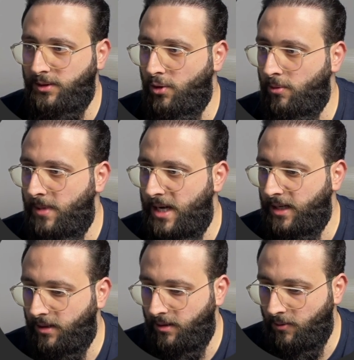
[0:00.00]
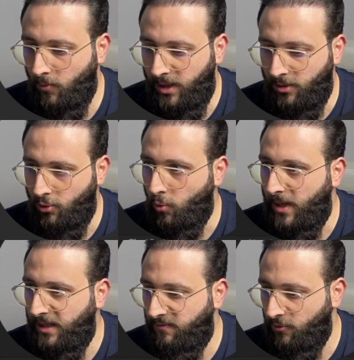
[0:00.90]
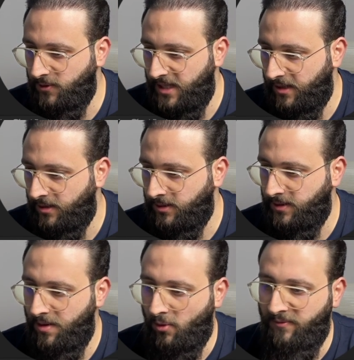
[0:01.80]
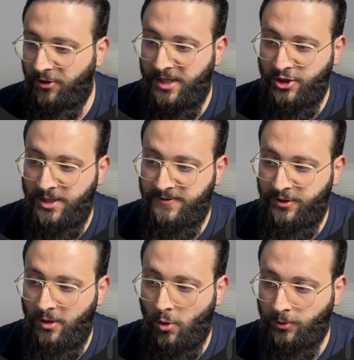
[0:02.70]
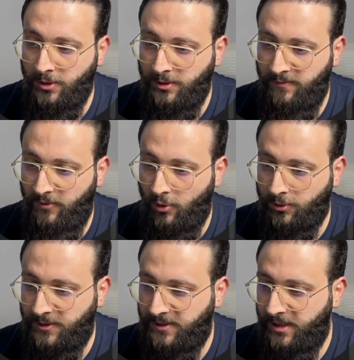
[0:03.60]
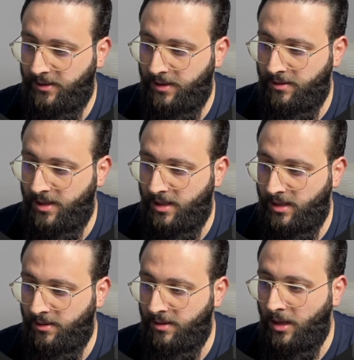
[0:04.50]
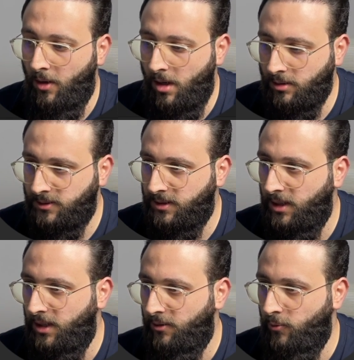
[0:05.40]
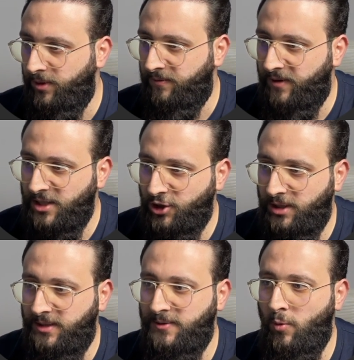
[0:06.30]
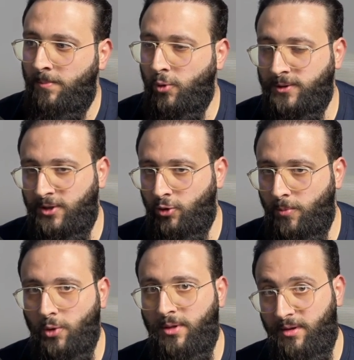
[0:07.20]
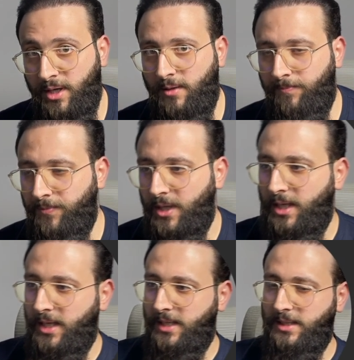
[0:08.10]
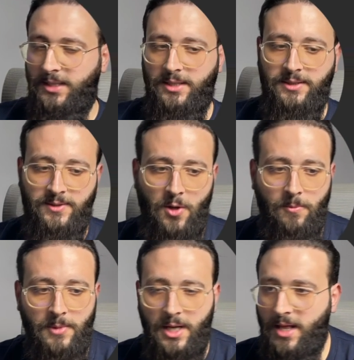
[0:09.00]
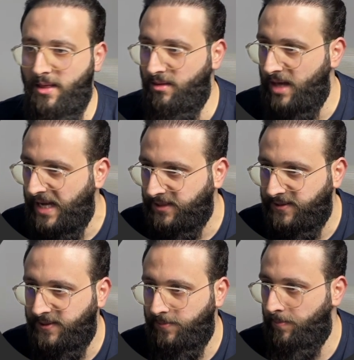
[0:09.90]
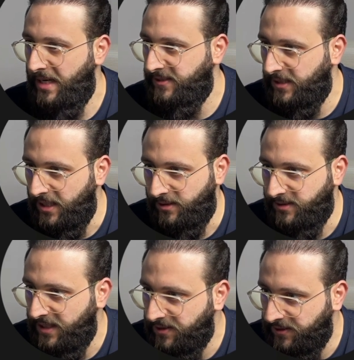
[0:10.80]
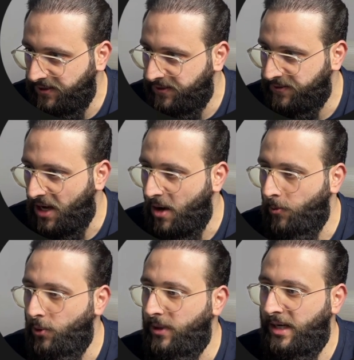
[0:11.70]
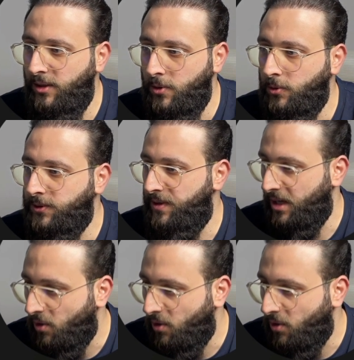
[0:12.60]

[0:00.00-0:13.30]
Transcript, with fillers: go back. We need to wait a few seconds. The configuration is reloaded. If you notice here in the, in the logs, we refresh, it is 1.0.3. So that's basically it. That, this is how you can use the